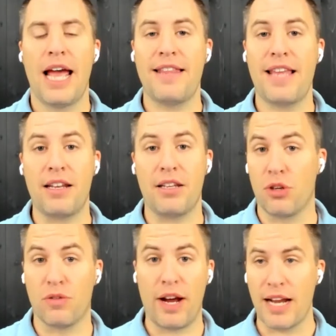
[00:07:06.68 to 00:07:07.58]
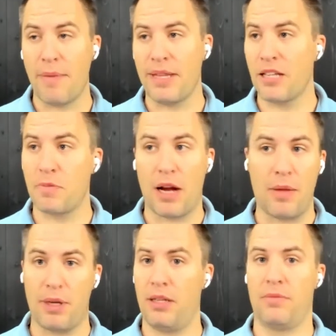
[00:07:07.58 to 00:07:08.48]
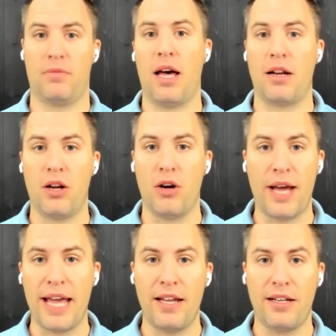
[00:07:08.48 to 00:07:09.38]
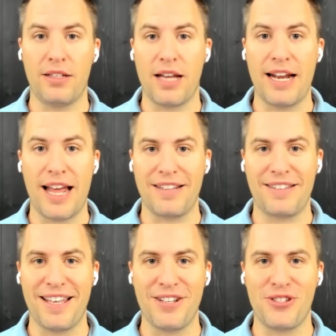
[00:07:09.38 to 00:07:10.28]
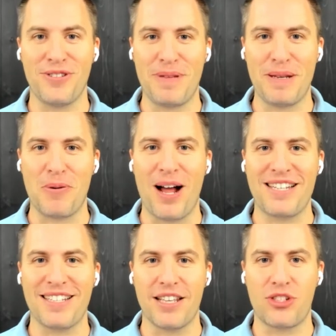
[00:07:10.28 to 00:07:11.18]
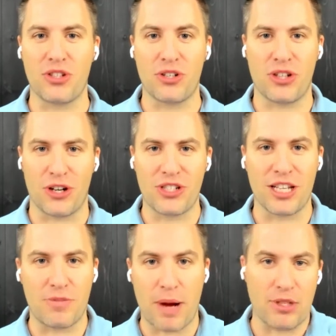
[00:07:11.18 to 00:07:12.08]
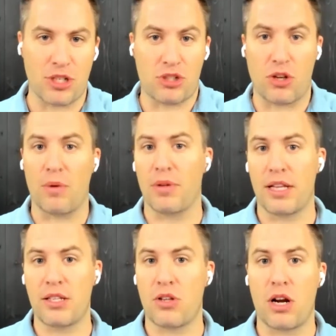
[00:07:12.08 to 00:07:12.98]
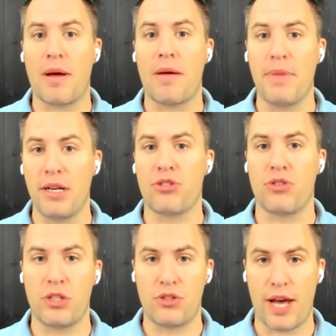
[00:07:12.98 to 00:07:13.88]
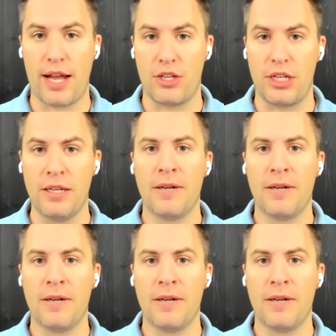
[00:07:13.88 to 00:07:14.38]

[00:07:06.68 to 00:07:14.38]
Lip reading: And that, you're right. I mean, that's probably, I don't know, 8, 9 out of 10 people watching this, their church could probably just start with, let's talk about ministry strategy